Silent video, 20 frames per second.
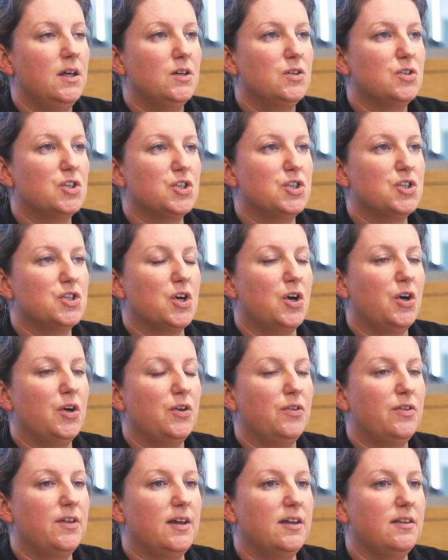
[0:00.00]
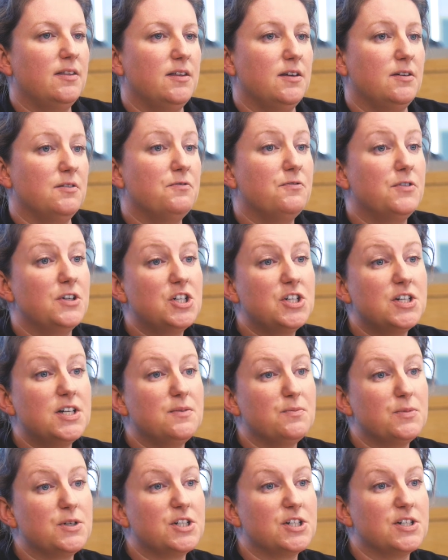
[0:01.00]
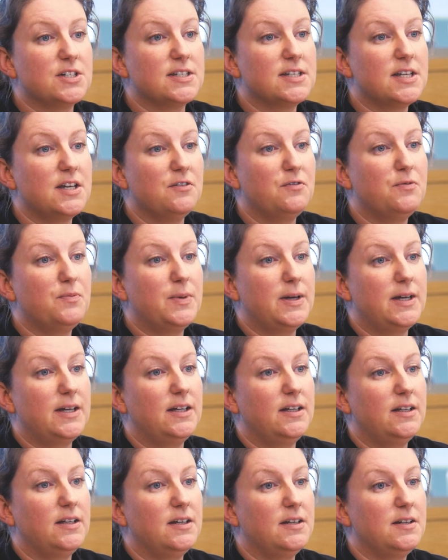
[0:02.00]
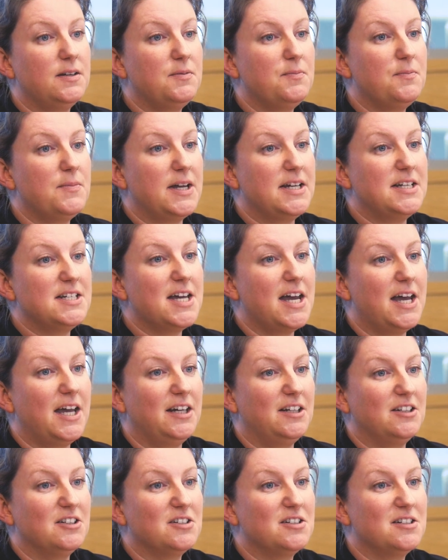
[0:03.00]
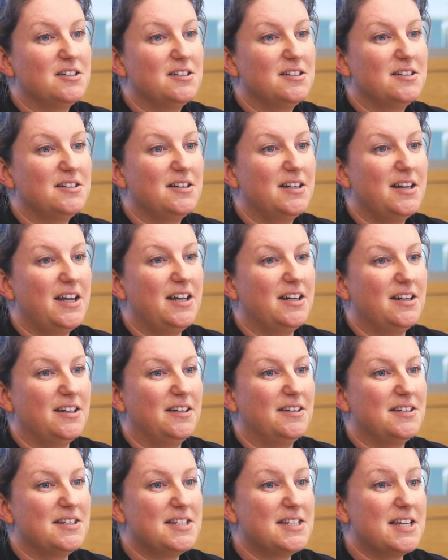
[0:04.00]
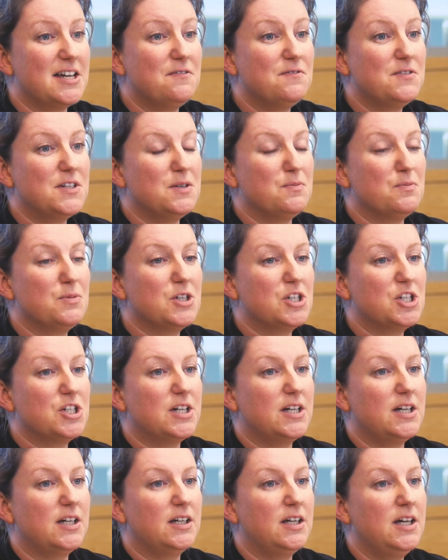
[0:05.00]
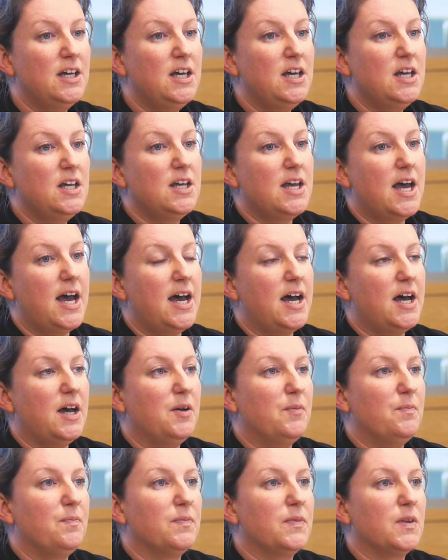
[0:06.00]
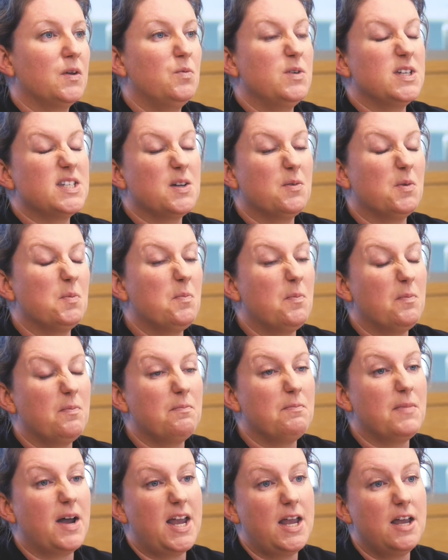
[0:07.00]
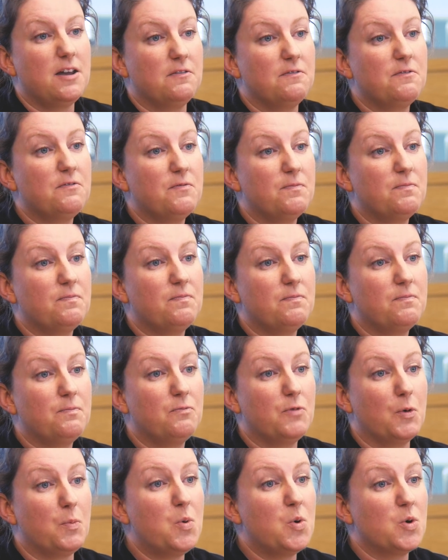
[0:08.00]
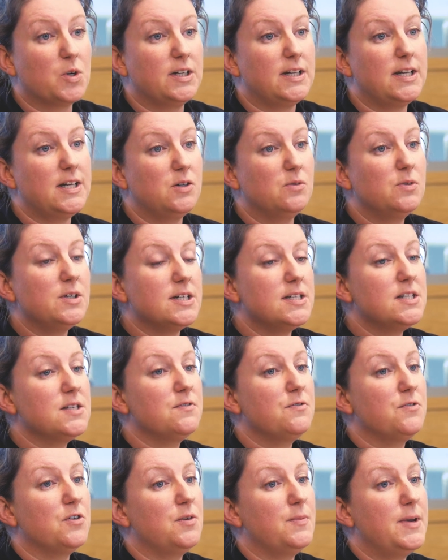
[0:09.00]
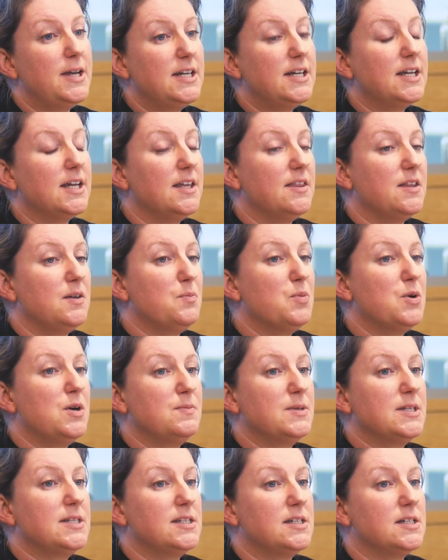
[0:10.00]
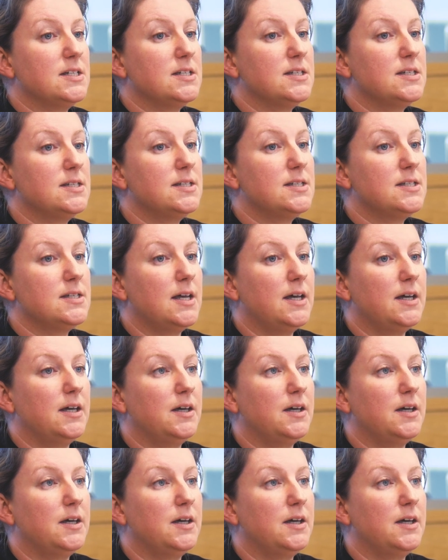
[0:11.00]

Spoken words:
to show that their fridge temperatures have been maintained at a safe temperature, where someone may have reported illness from eating at their premises.